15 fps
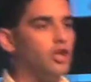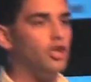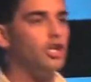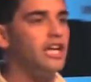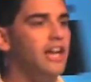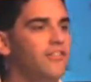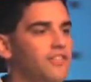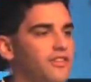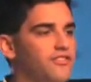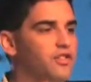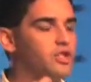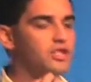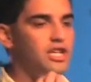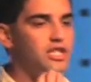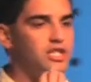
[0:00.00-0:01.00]
looking at
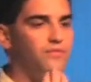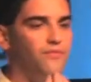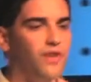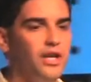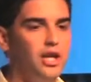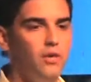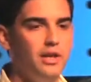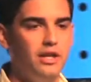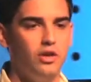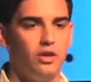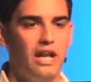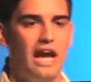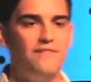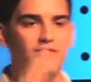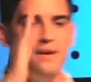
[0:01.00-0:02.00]
this figure in your
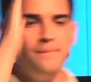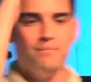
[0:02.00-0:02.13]
life